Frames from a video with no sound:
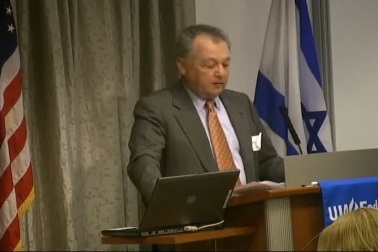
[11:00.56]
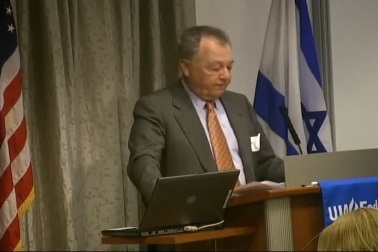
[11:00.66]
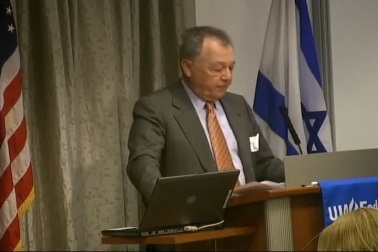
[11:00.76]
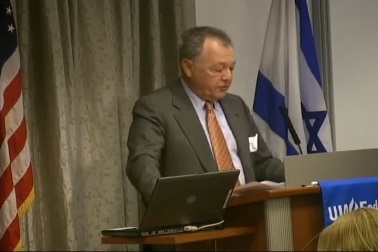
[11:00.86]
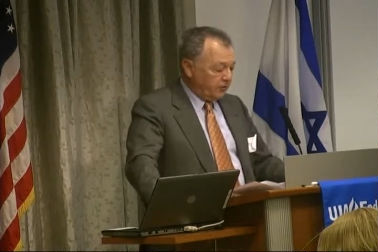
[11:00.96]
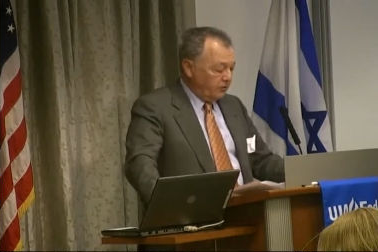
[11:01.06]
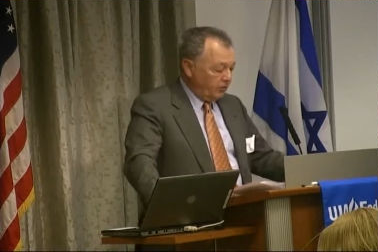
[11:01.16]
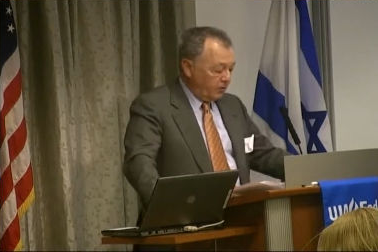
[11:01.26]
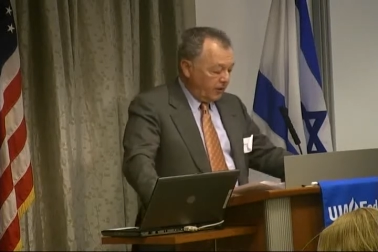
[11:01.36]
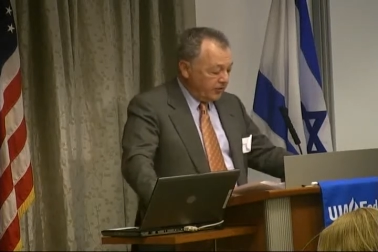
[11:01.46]
the
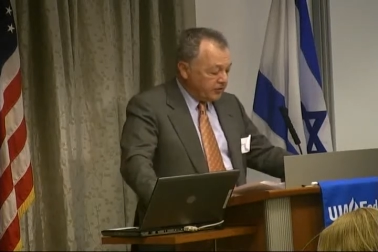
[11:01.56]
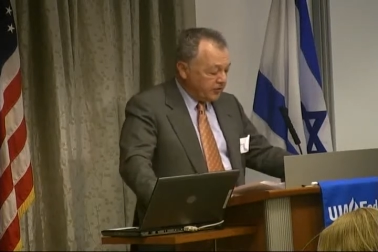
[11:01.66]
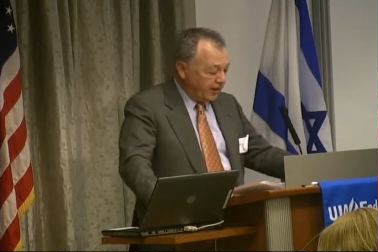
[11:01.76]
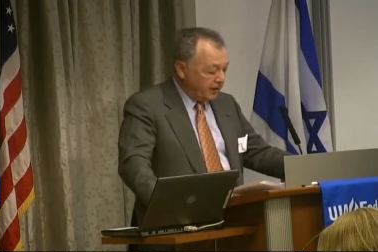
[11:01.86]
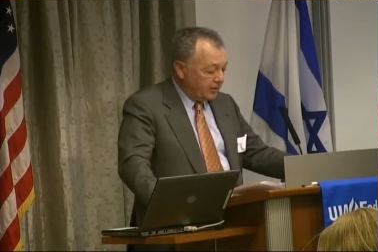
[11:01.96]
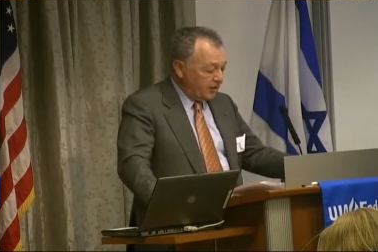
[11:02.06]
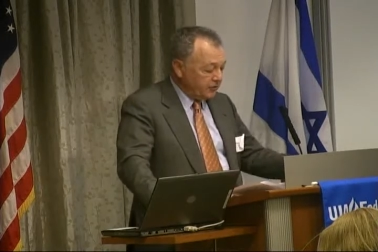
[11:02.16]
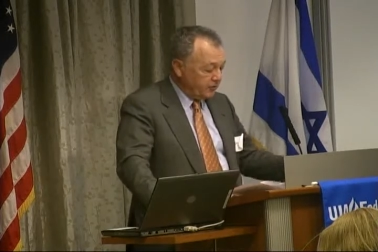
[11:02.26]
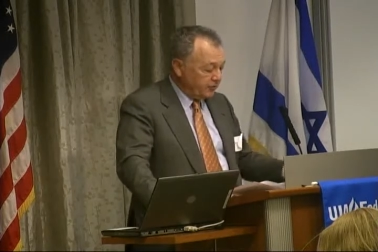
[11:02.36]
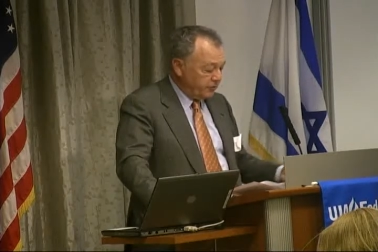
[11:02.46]
physical and
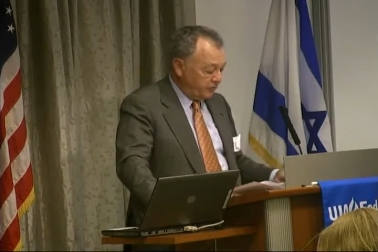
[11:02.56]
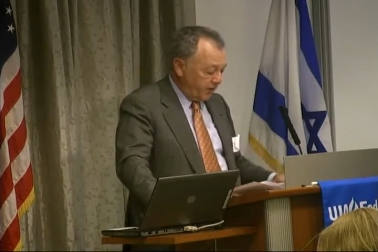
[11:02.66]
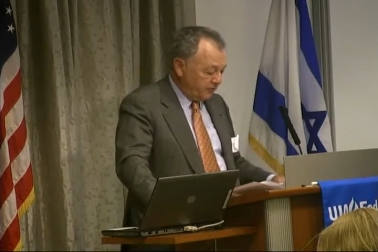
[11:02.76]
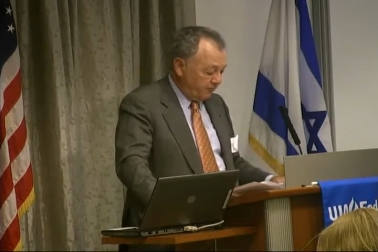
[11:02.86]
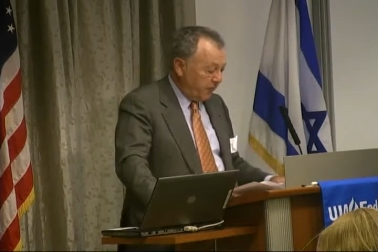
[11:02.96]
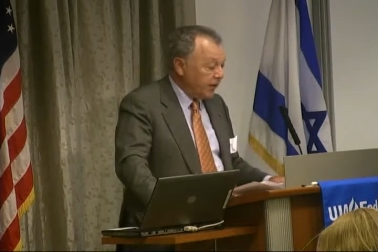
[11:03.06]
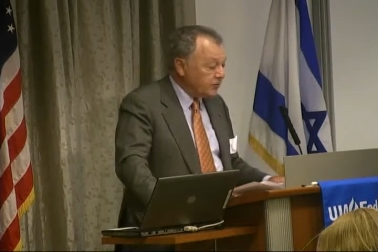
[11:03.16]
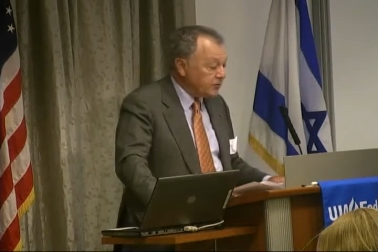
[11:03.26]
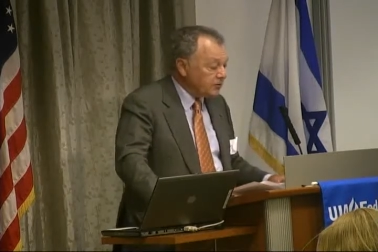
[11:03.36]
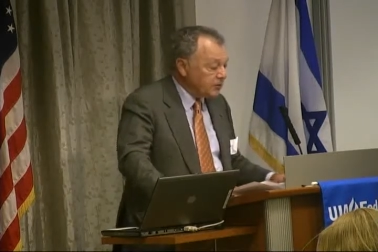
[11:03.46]
psychological distress of
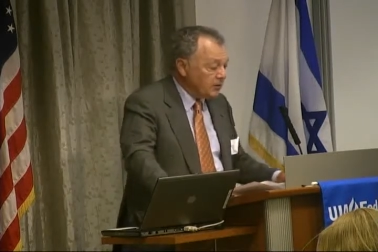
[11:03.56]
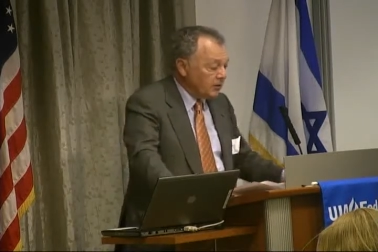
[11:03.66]
patients